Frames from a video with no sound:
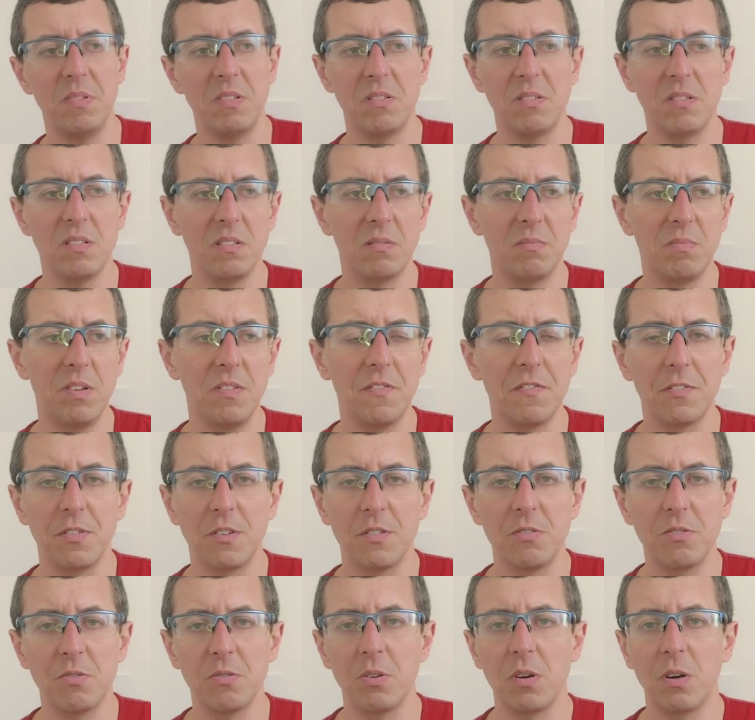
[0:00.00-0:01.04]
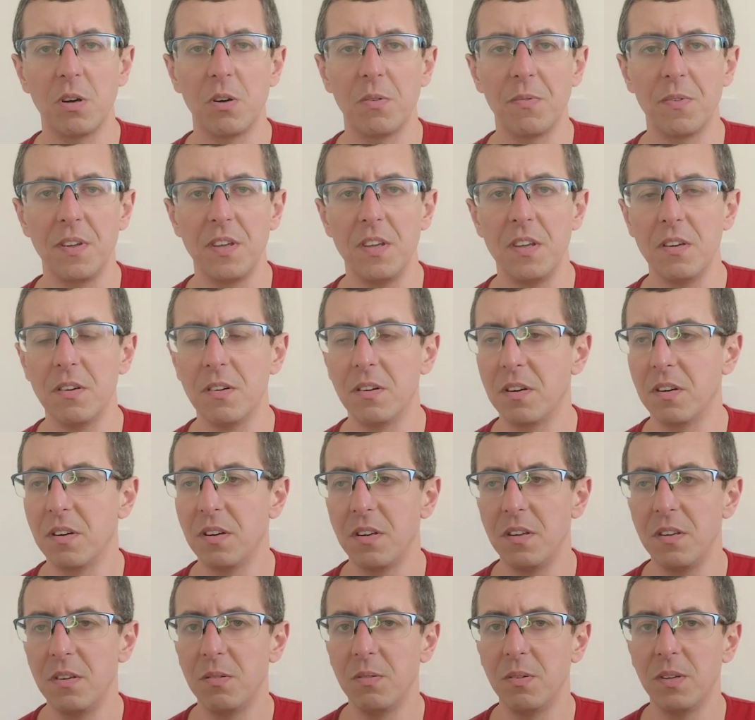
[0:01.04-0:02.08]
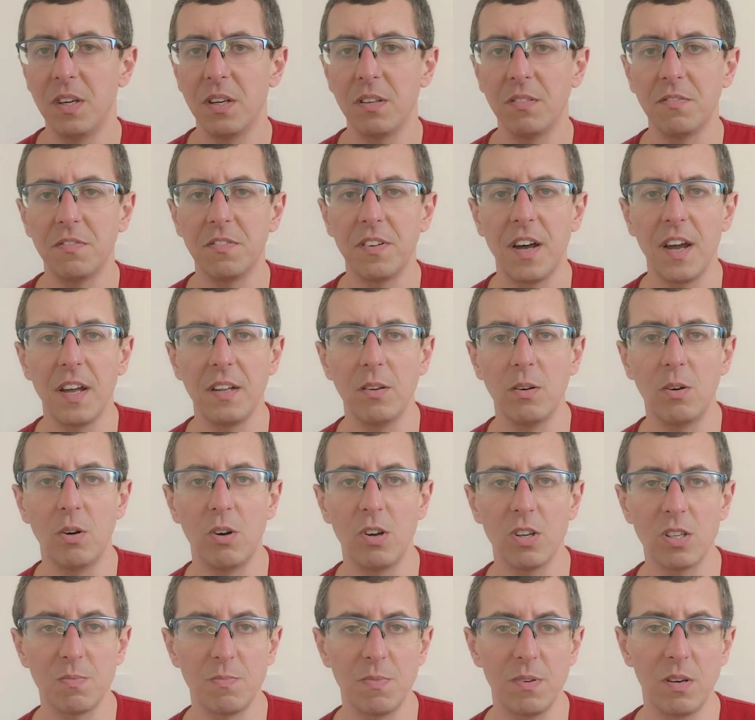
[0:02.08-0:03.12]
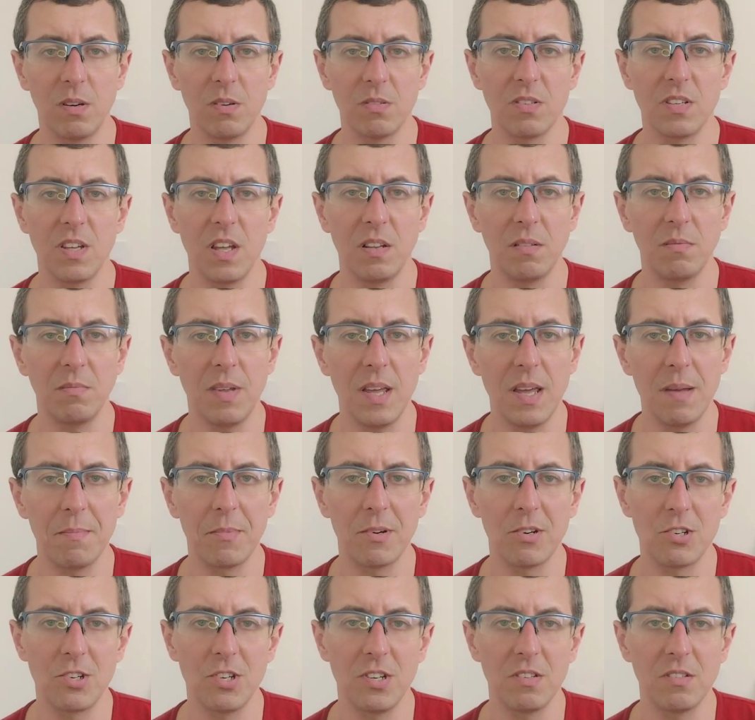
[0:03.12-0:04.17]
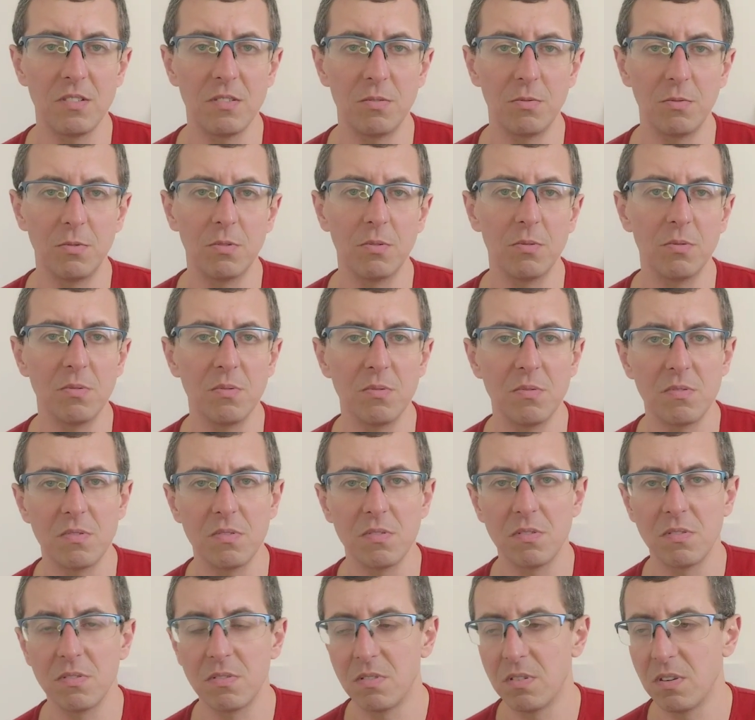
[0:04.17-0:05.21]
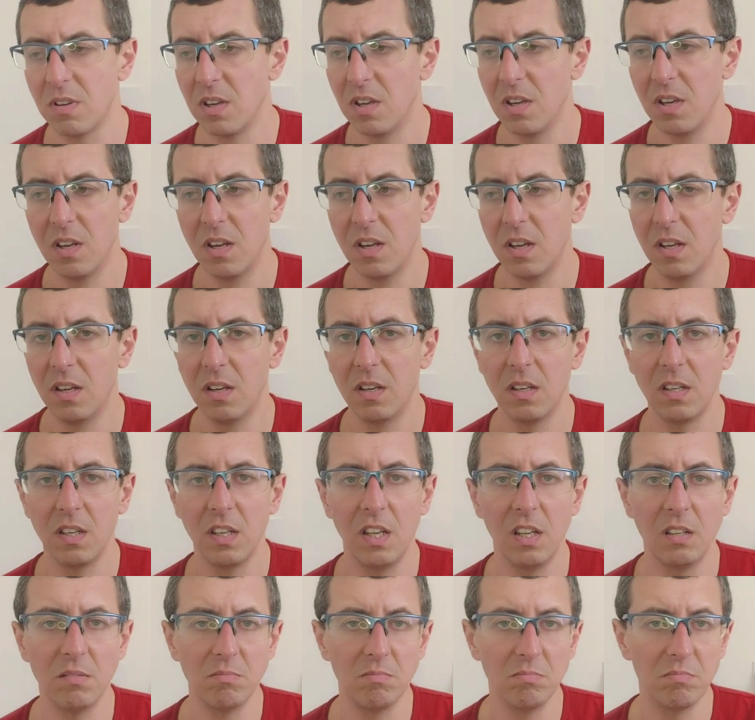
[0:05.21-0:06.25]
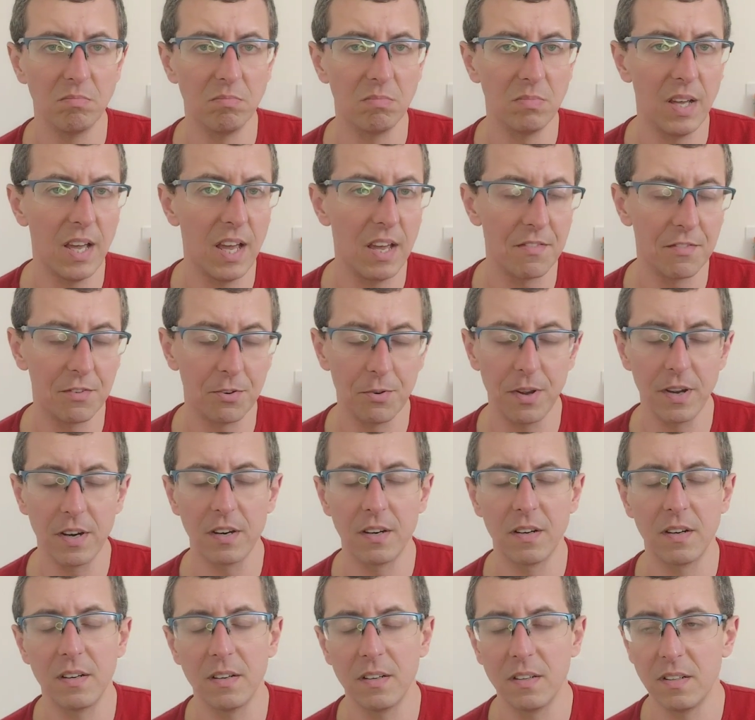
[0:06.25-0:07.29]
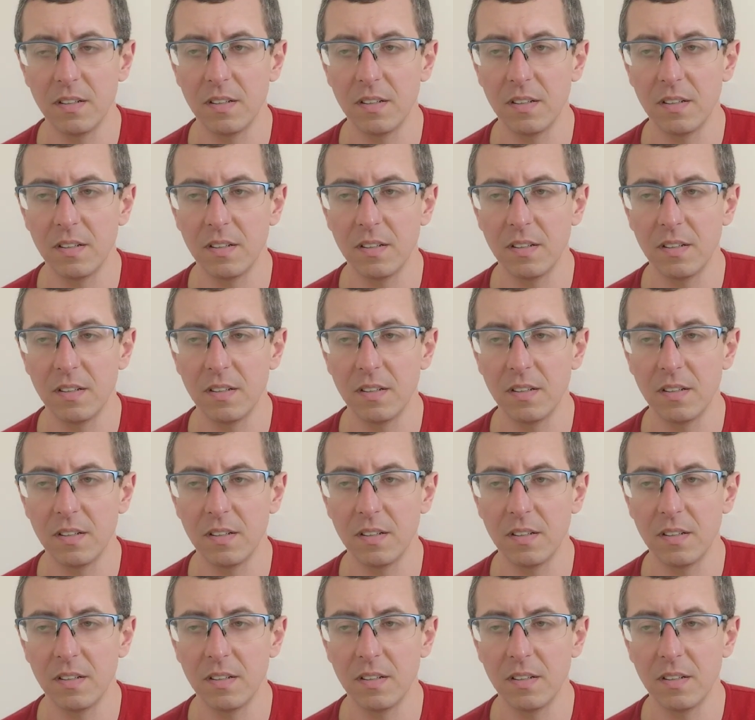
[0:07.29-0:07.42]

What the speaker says: it's a different story. Here you can find hospitals and emergency rooms in everywhere.